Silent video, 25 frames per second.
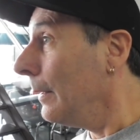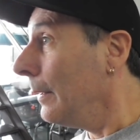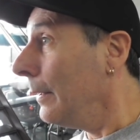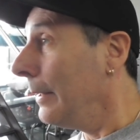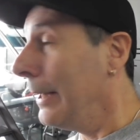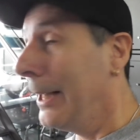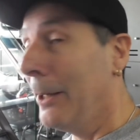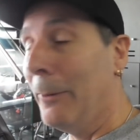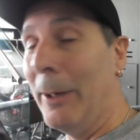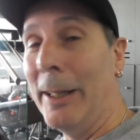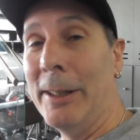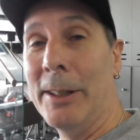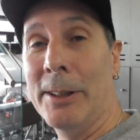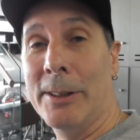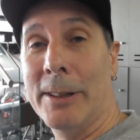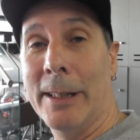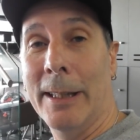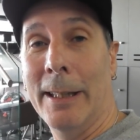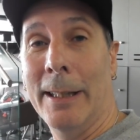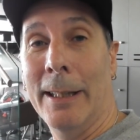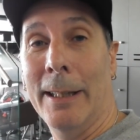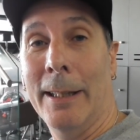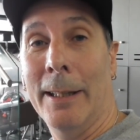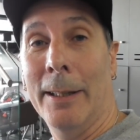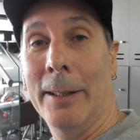Anyway, we're just
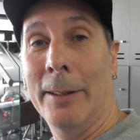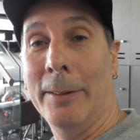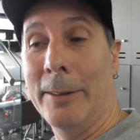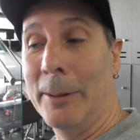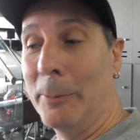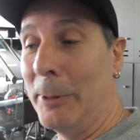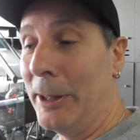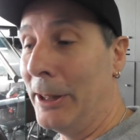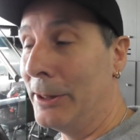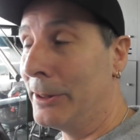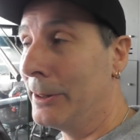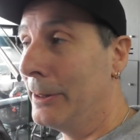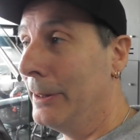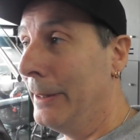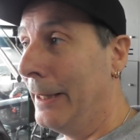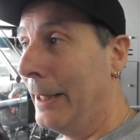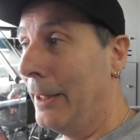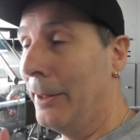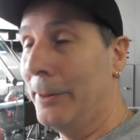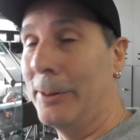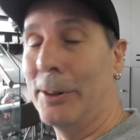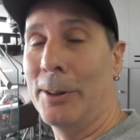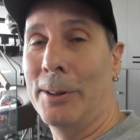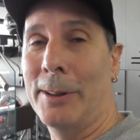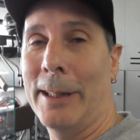
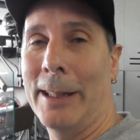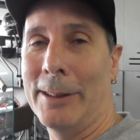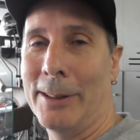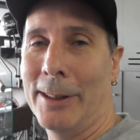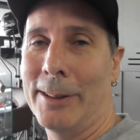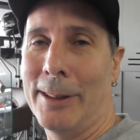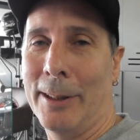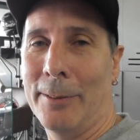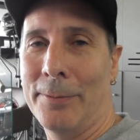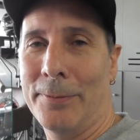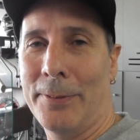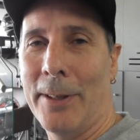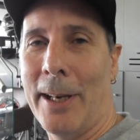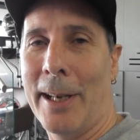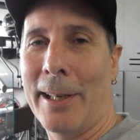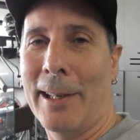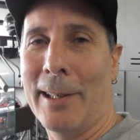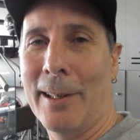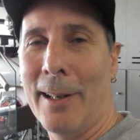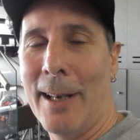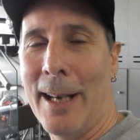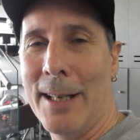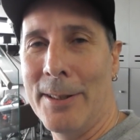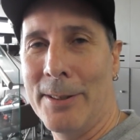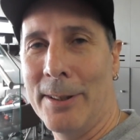now, as I said,
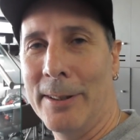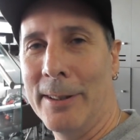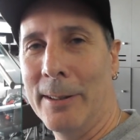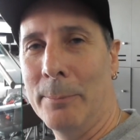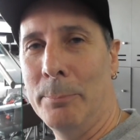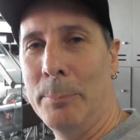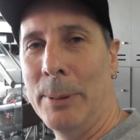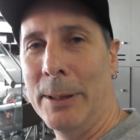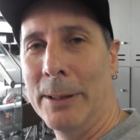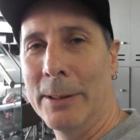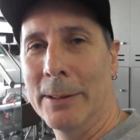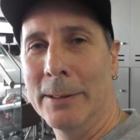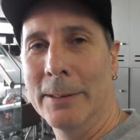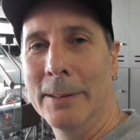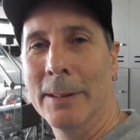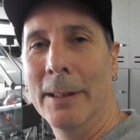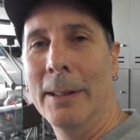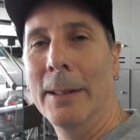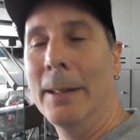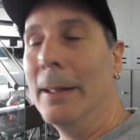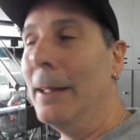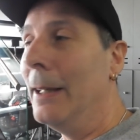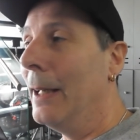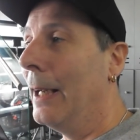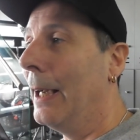finalising the bill.
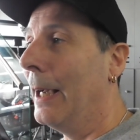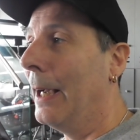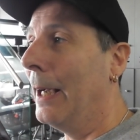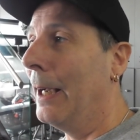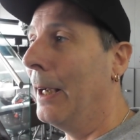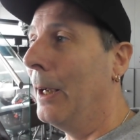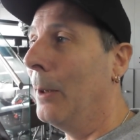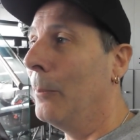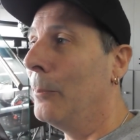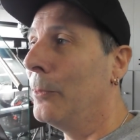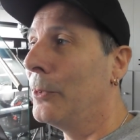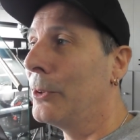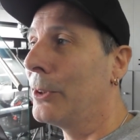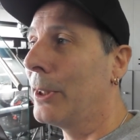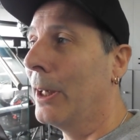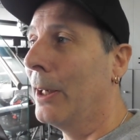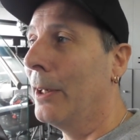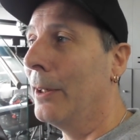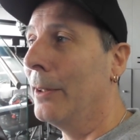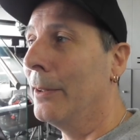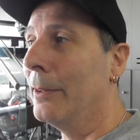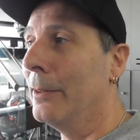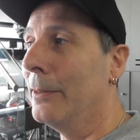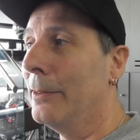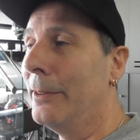
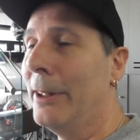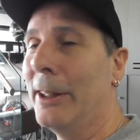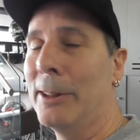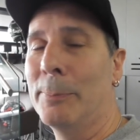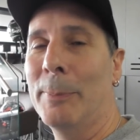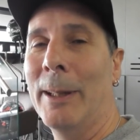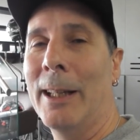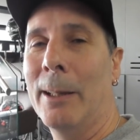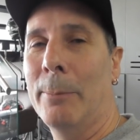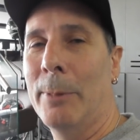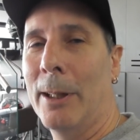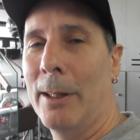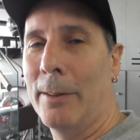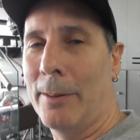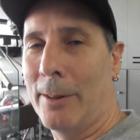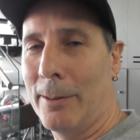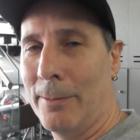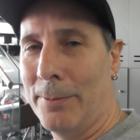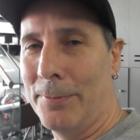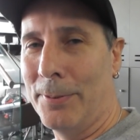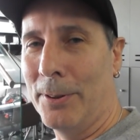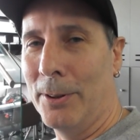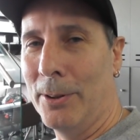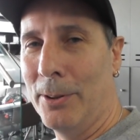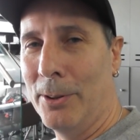So there's been a bit of
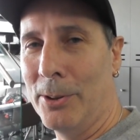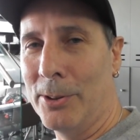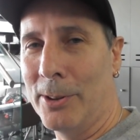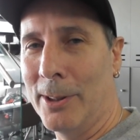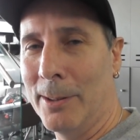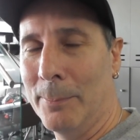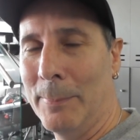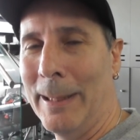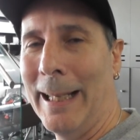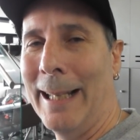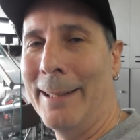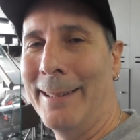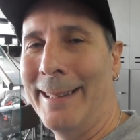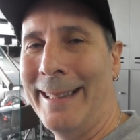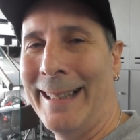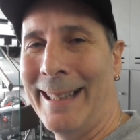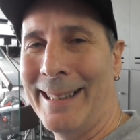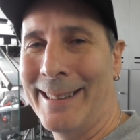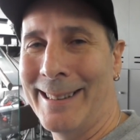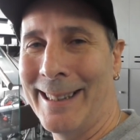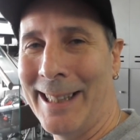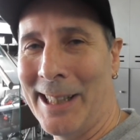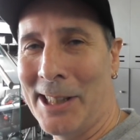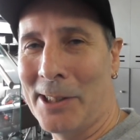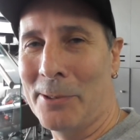confusion about the
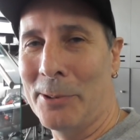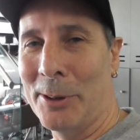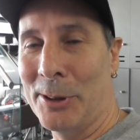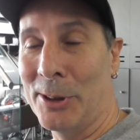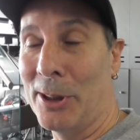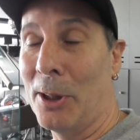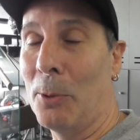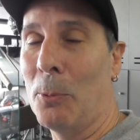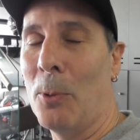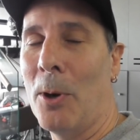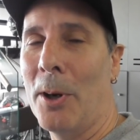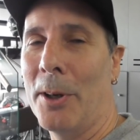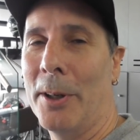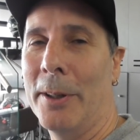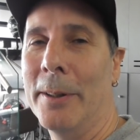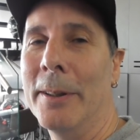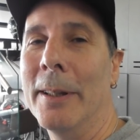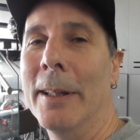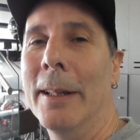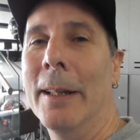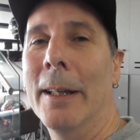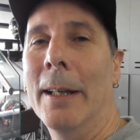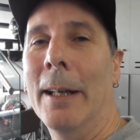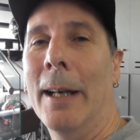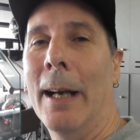accessories I wanted.
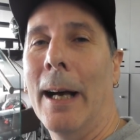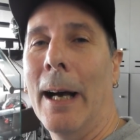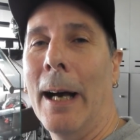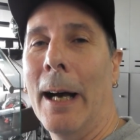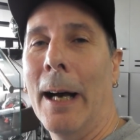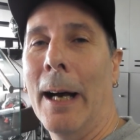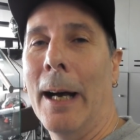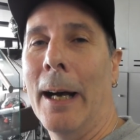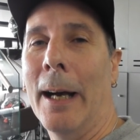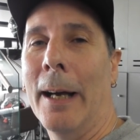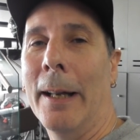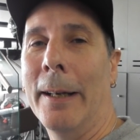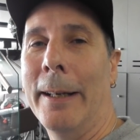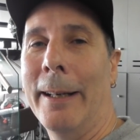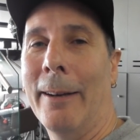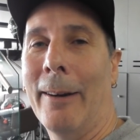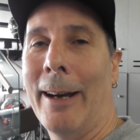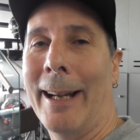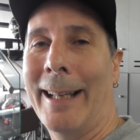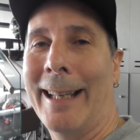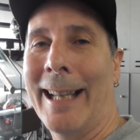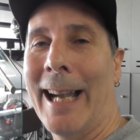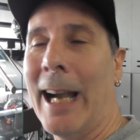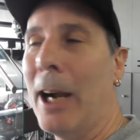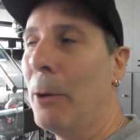Now,
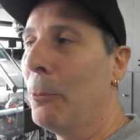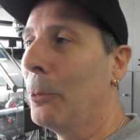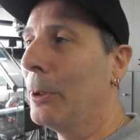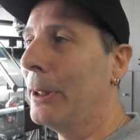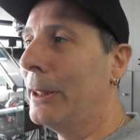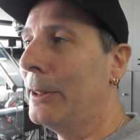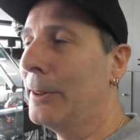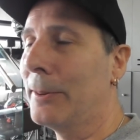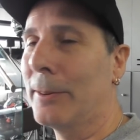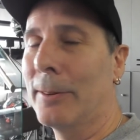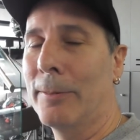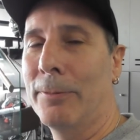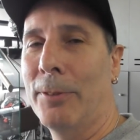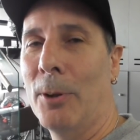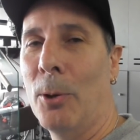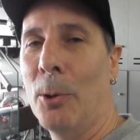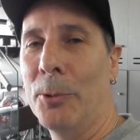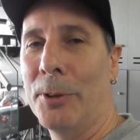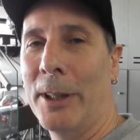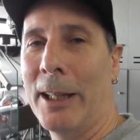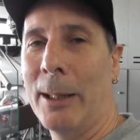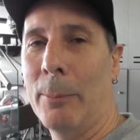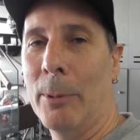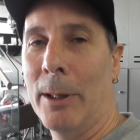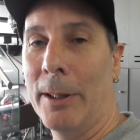I can't really
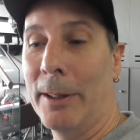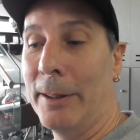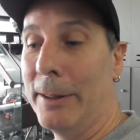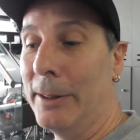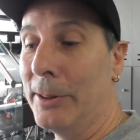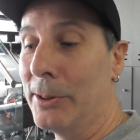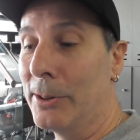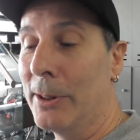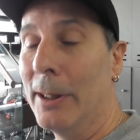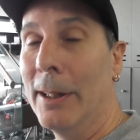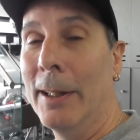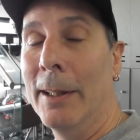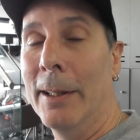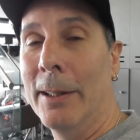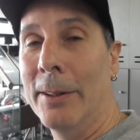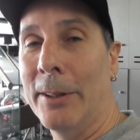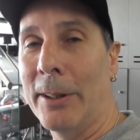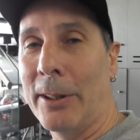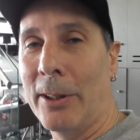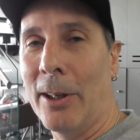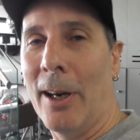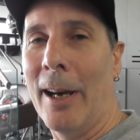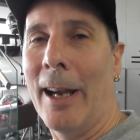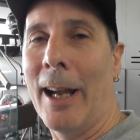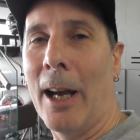fault anybody in this.
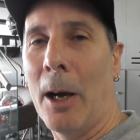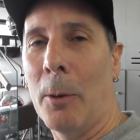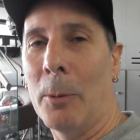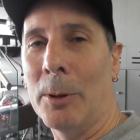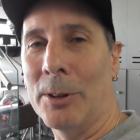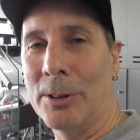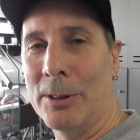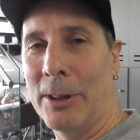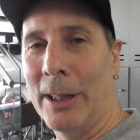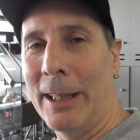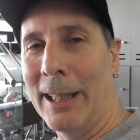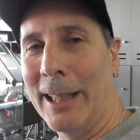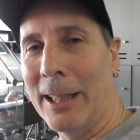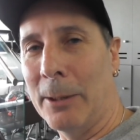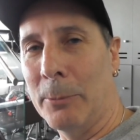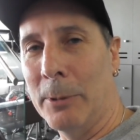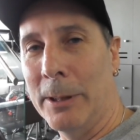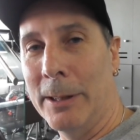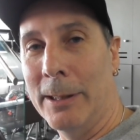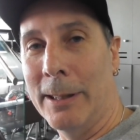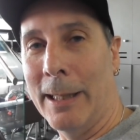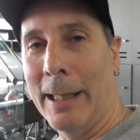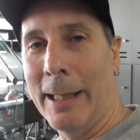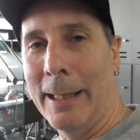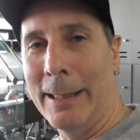The guy I was dealing
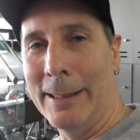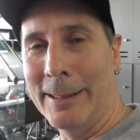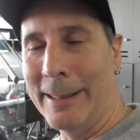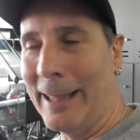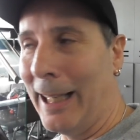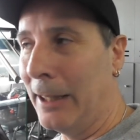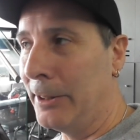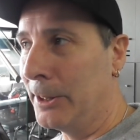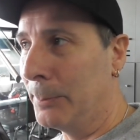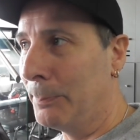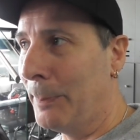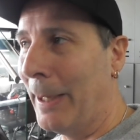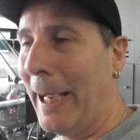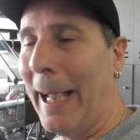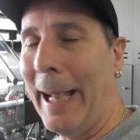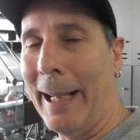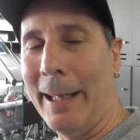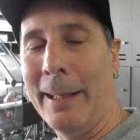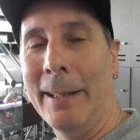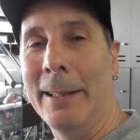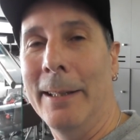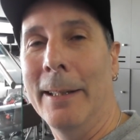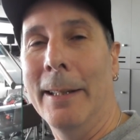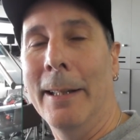with, his name's Pat.